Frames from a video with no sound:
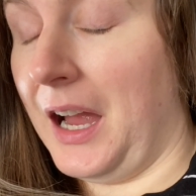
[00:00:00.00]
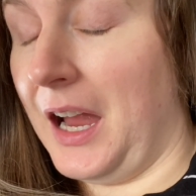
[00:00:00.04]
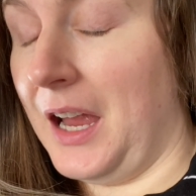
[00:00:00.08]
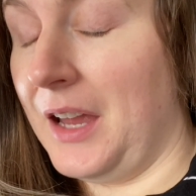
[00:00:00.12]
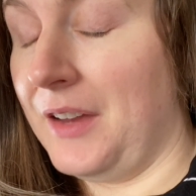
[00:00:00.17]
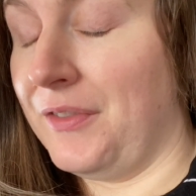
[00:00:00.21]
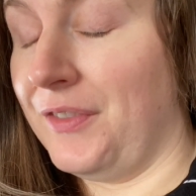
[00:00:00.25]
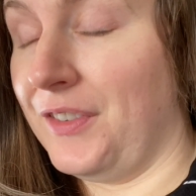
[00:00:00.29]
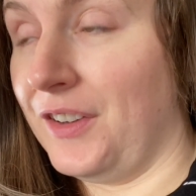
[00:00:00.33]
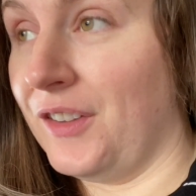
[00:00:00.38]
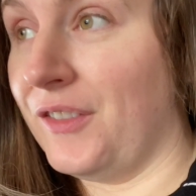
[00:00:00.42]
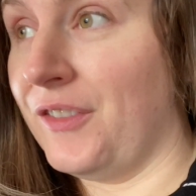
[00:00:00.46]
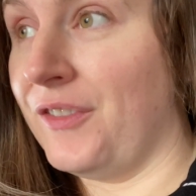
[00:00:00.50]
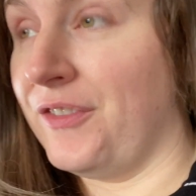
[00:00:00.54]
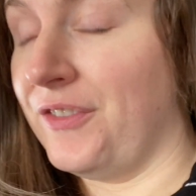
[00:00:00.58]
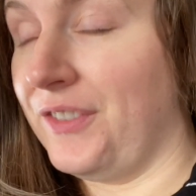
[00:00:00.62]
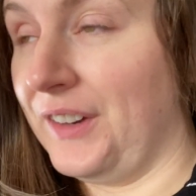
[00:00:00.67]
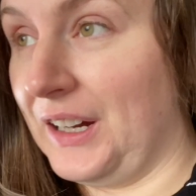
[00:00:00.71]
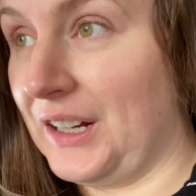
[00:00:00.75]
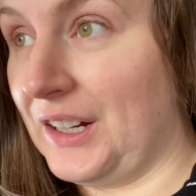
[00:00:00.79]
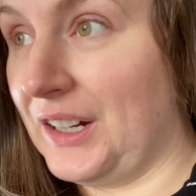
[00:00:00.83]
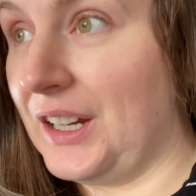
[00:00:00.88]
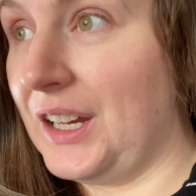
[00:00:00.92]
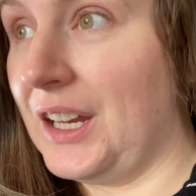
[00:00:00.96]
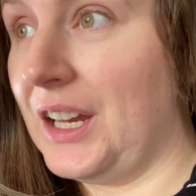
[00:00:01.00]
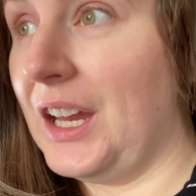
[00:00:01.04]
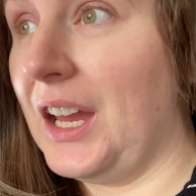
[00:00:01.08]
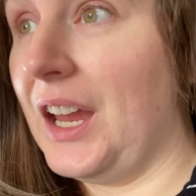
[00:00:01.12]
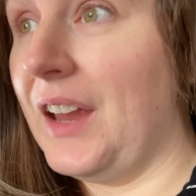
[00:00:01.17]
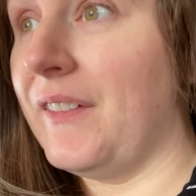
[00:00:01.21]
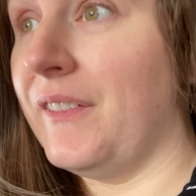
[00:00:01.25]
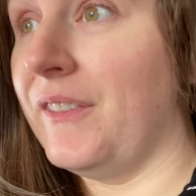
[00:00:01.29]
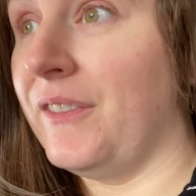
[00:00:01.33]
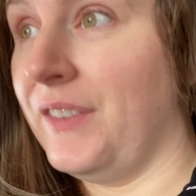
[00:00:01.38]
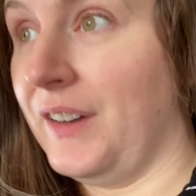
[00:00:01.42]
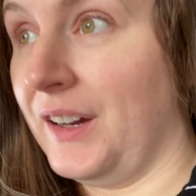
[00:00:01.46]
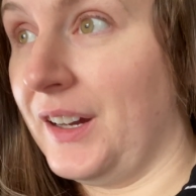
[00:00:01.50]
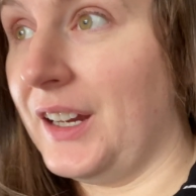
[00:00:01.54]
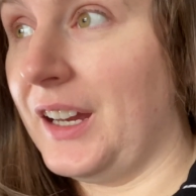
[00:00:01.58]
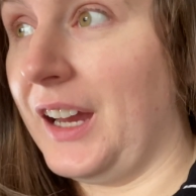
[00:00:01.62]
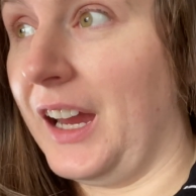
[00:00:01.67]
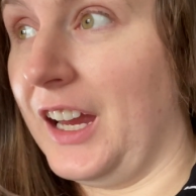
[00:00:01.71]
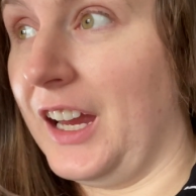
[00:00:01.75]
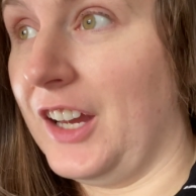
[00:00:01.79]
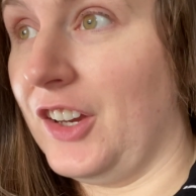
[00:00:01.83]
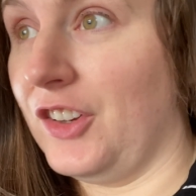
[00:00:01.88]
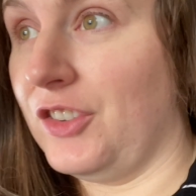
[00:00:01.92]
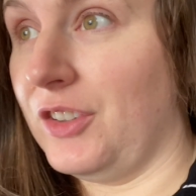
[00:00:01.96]
feel very, very
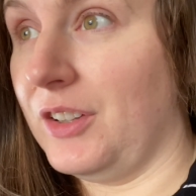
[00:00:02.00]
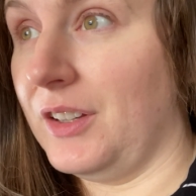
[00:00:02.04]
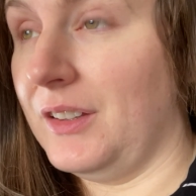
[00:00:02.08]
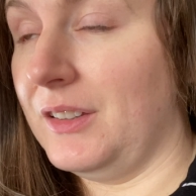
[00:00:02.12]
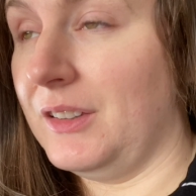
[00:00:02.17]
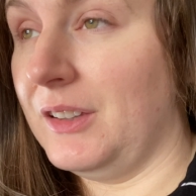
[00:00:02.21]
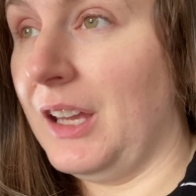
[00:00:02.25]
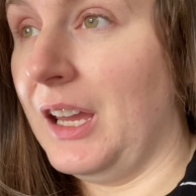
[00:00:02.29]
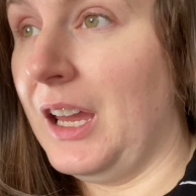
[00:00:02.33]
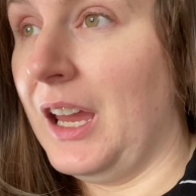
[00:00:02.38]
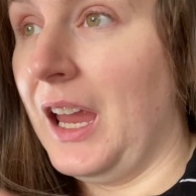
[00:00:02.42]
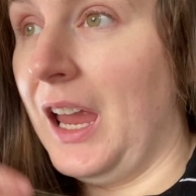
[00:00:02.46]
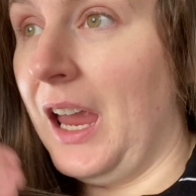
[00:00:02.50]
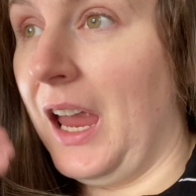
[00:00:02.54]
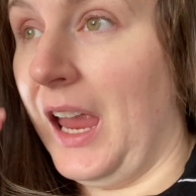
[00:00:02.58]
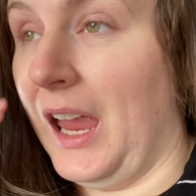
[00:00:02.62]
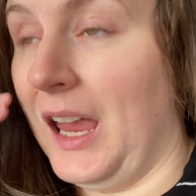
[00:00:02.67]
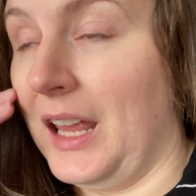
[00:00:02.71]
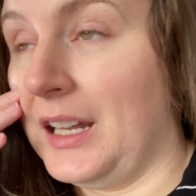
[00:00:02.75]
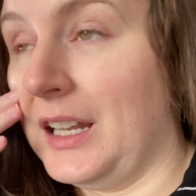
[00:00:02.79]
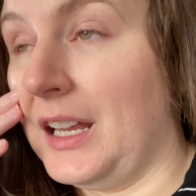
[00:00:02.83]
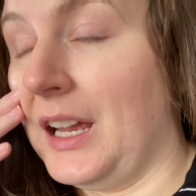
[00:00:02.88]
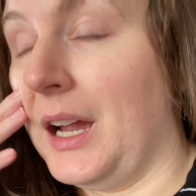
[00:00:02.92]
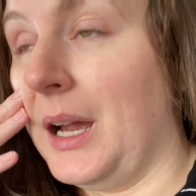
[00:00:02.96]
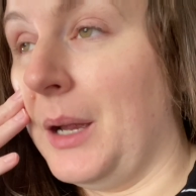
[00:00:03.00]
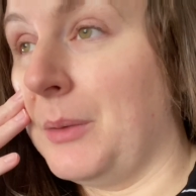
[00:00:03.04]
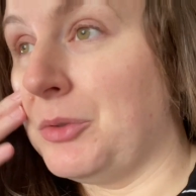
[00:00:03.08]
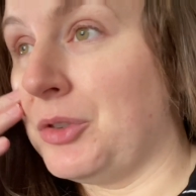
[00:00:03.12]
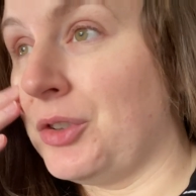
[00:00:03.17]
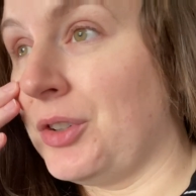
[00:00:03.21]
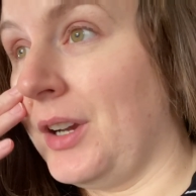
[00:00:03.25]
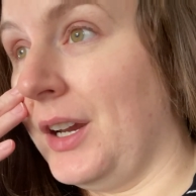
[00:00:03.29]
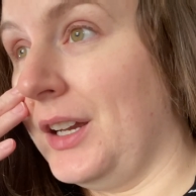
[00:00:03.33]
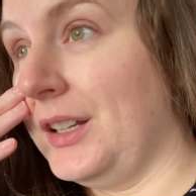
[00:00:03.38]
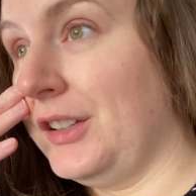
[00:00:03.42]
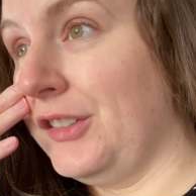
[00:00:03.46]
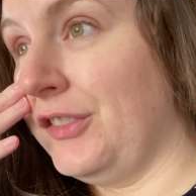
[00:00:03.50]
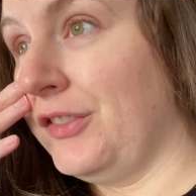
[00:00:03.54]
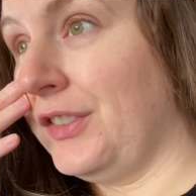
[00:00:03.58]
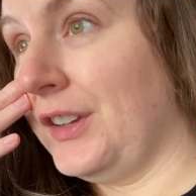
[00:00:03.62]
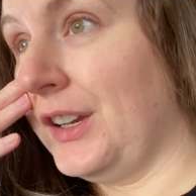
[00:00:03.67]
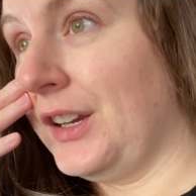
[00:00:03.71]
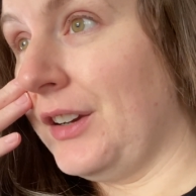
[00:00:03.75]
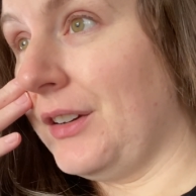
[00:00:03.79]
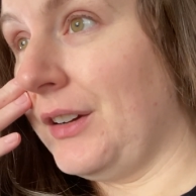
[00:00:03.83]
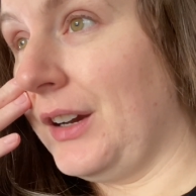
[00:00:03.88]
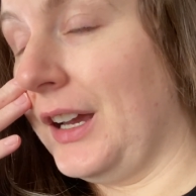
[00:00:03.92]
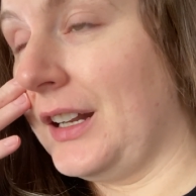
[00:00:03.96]
anxious and now I'm trying to
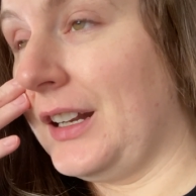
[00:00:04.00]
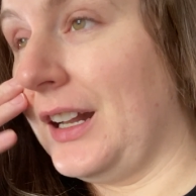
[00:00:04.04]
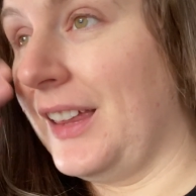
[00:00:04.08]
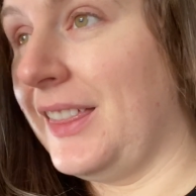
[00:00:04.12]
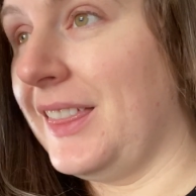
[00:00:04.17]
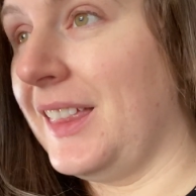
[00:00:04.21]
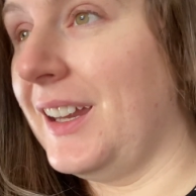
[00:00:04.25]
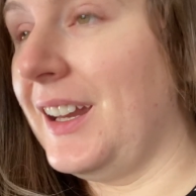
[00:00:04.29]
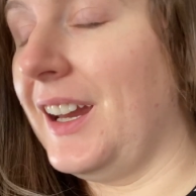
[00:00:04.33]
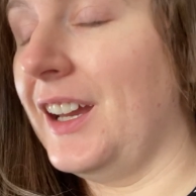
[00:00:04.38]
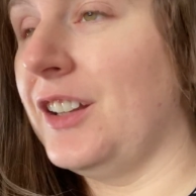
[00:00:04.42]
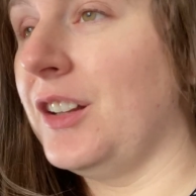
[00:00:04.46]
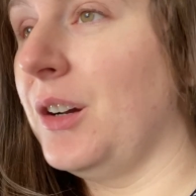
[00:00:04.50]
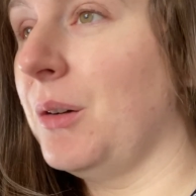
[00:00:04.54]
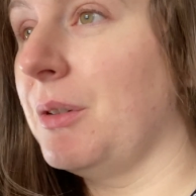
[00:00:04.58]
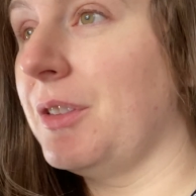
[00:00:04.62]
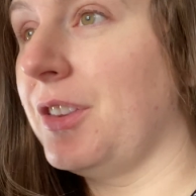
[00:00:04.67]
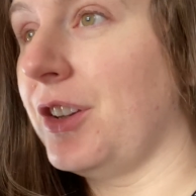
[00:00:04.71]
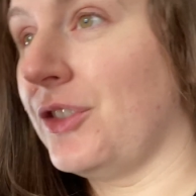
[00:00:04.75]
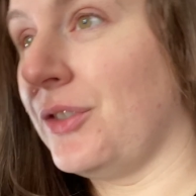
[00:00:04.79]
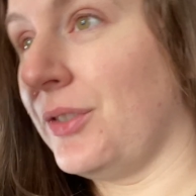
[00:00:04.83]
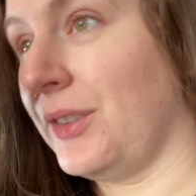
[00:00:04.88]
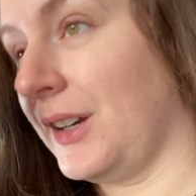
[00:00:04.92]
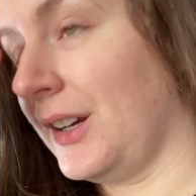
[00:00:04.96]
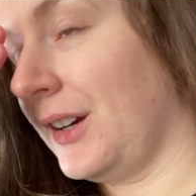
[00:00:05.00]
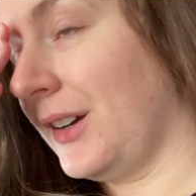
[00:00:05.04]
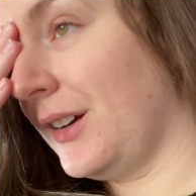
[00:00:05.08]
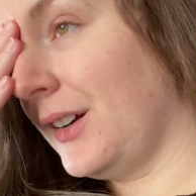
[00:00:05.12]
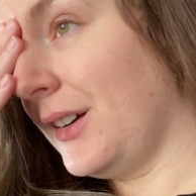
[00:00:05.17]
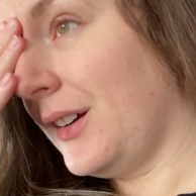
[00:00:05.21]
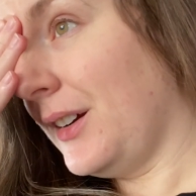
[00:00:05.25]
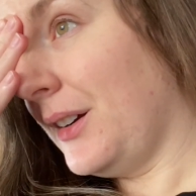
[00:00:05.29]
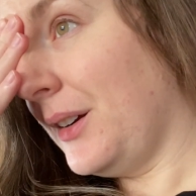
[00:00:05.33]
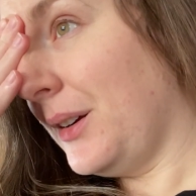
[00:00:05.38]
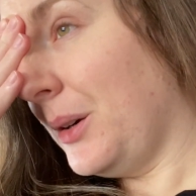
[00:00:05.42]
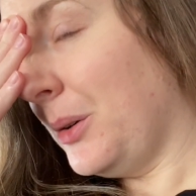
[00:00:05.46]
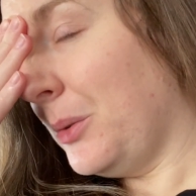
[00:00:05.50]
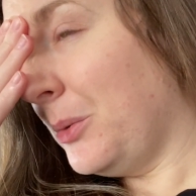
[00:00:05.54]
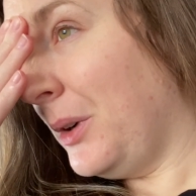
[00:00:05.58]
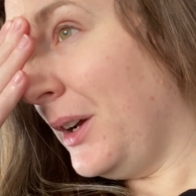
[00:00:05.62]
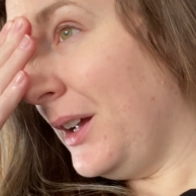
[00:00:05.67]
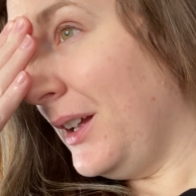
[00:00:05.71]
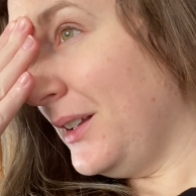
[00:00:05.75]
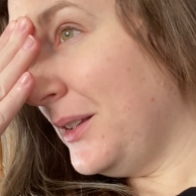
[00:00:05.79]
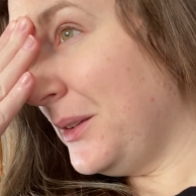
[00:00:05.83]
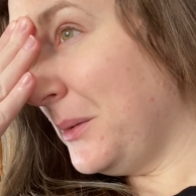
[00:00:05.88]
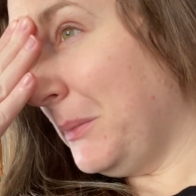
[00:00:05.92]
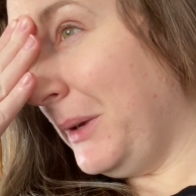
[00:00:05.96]
figure, and I think I know what the trigger
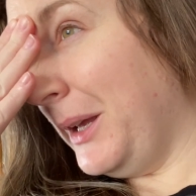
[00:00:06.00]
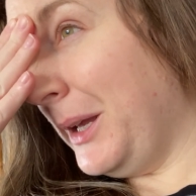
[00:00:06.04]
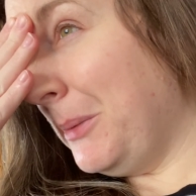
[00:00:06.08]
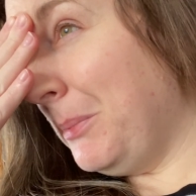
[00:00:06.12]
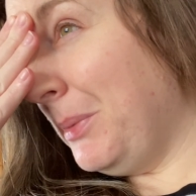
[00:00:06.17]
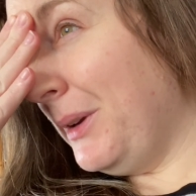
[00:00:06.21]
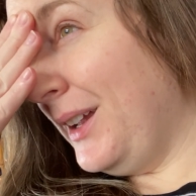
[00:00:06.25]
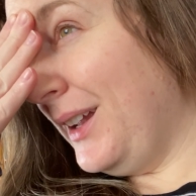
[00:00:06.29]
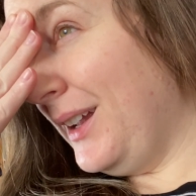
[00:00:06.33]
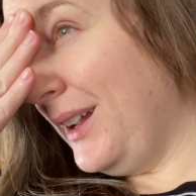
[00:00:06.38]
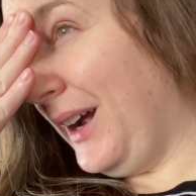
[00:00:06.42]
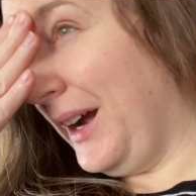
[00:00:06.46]
was maybe.